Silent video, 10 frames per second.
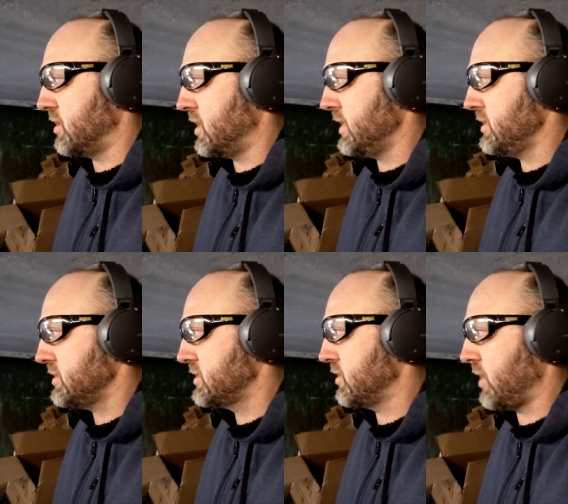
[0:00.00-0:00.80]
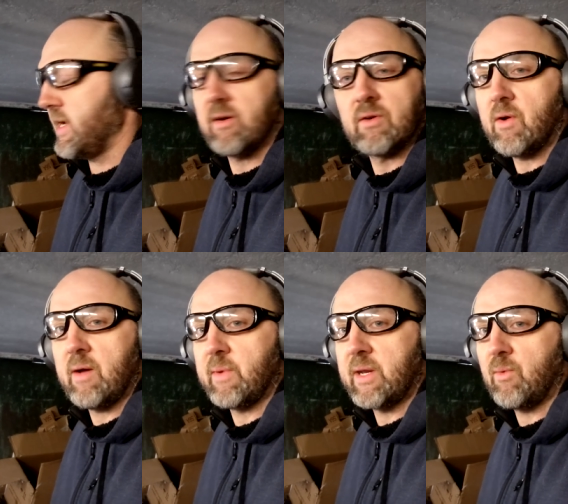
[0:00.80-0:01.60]
on, so I don't know
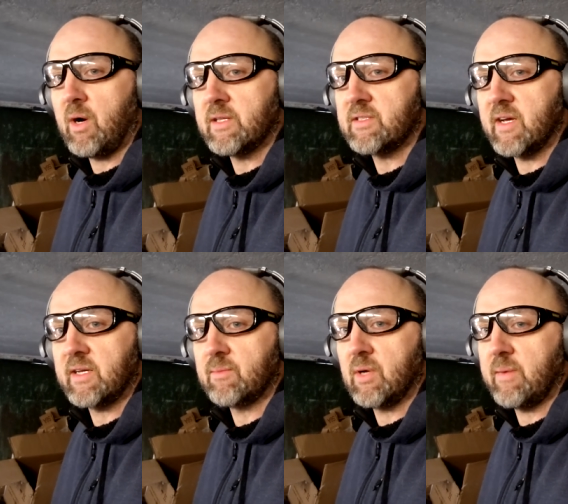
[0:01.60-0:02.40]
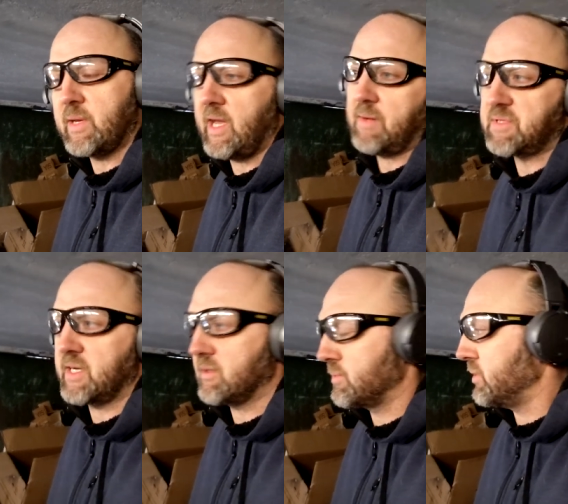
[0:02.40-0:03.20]
how many watts I can, how many amps
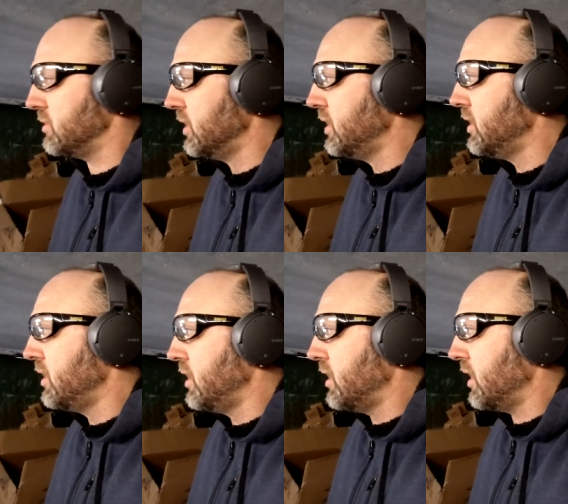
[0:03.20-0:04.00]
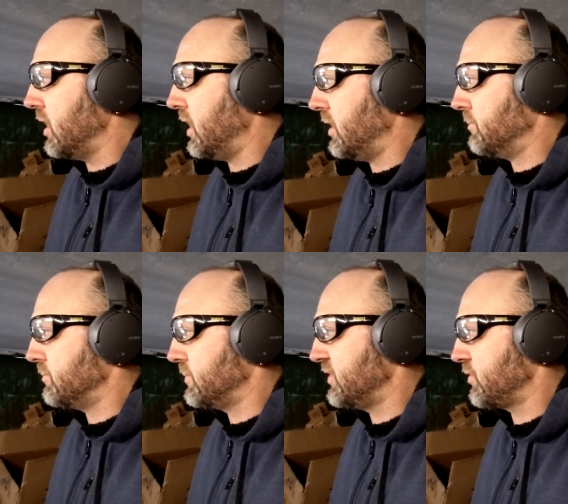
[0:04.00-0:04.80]
I can pull um,
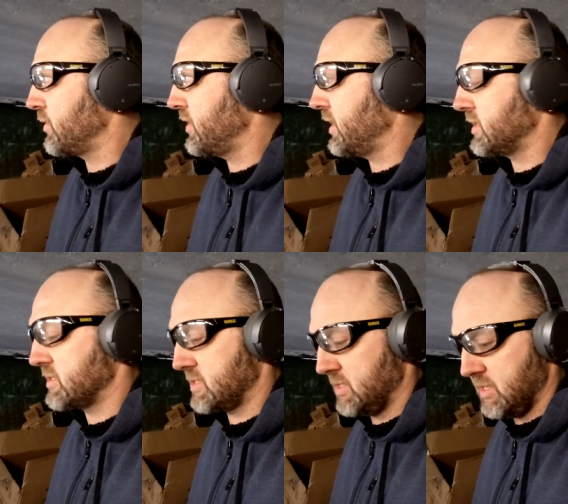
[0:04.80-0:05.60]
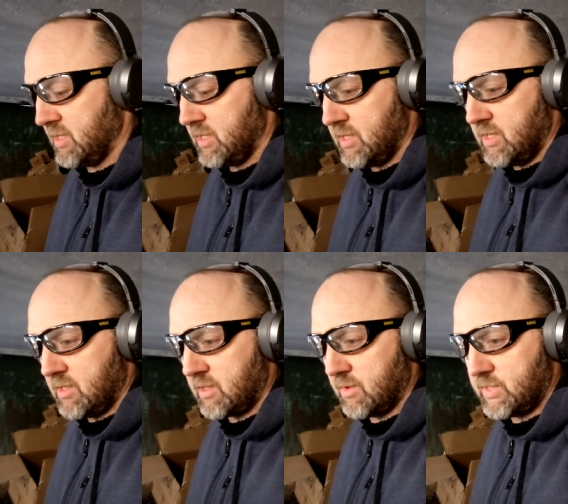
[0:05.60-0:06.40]
before things
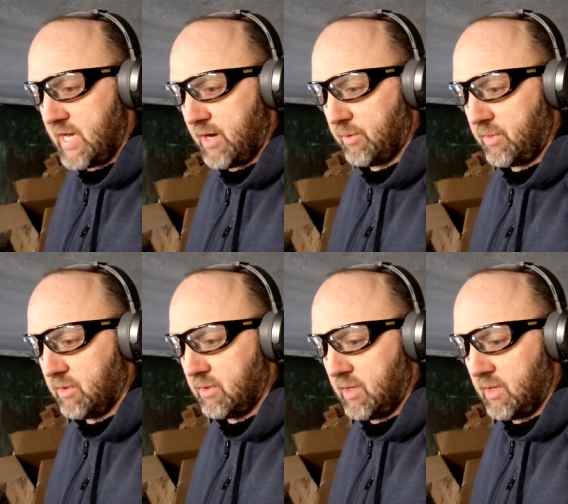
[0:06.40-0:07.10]
go south.